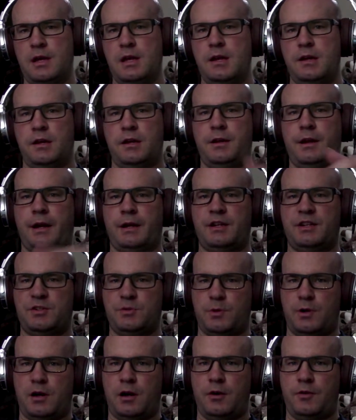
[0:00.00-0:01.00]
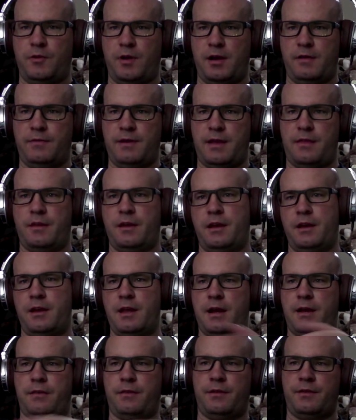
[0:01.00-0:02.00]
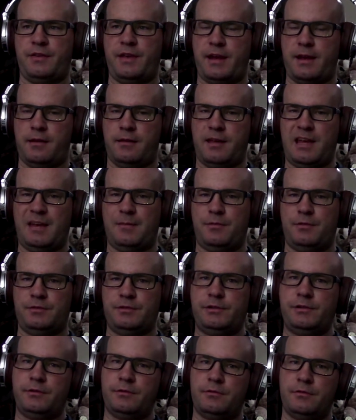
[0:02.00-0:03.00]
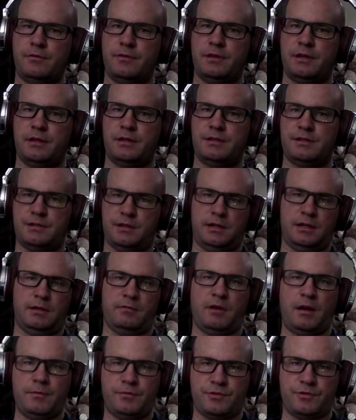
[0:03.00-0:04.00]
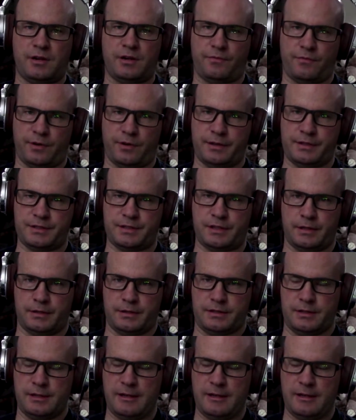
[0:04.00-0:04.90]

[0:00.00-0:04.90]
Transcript: connect it to a hard drive, and then connect the second cable to the CD-ROM drive, for instance.